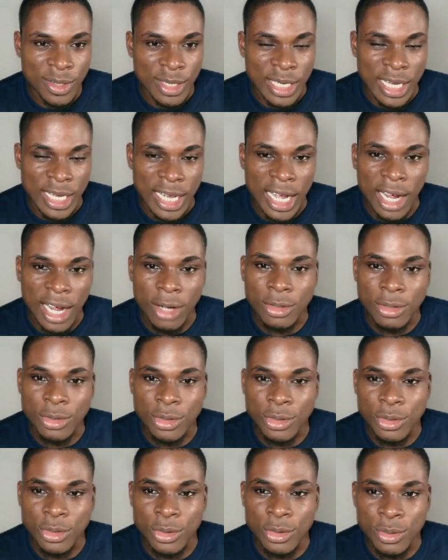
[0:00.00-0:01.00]
How do
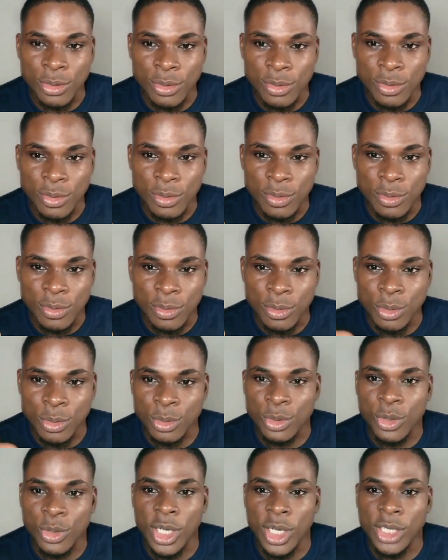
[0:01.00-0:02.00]
you do
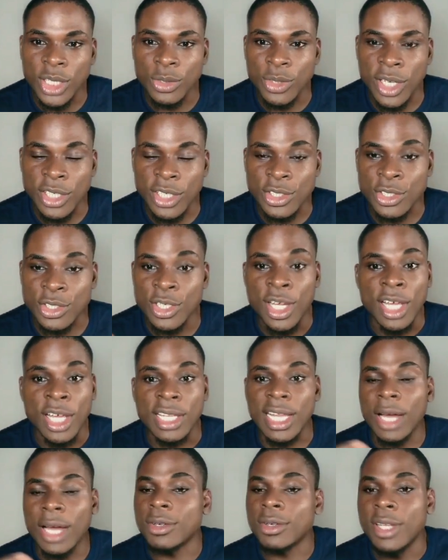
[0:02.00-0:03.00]
your education?
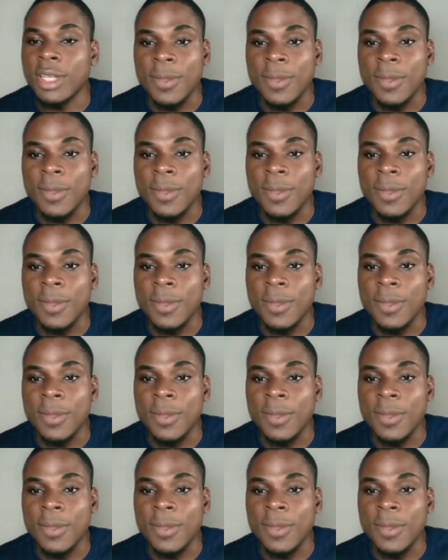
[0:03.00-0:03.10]
Now,